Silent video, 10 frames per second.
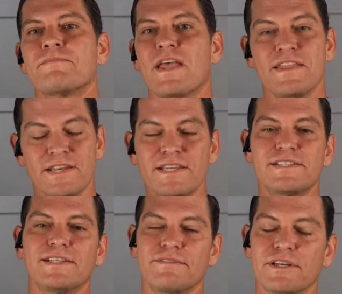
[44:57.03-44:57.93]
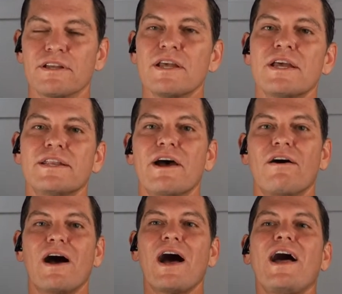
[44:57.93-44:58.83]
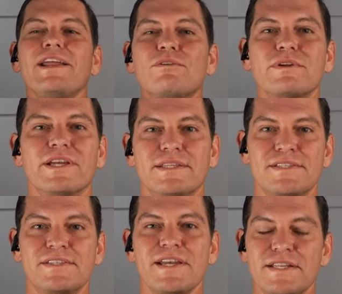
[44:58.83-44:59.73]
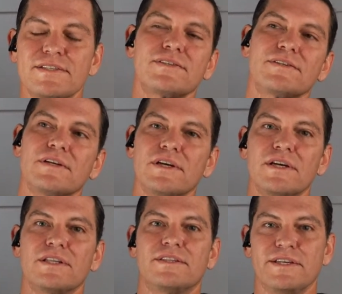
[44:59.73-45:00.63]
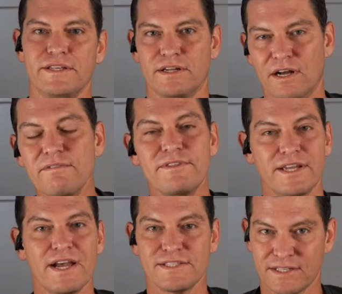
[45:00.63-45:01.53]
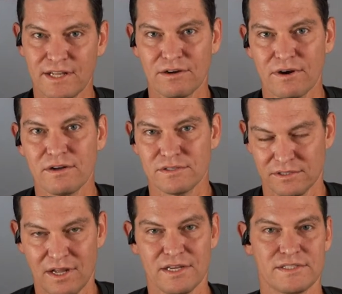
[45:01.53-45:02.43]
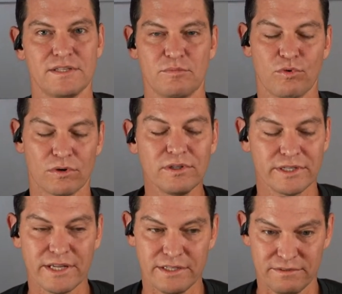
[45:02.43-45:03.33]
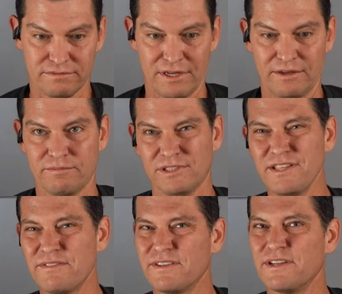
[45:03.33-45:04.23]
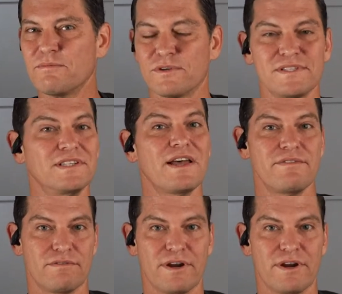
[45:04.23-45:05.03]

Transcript: and then he's leaving. Now, I don't get the sense that of the guys that Colorado has lost in the portal, and I believe the number is 11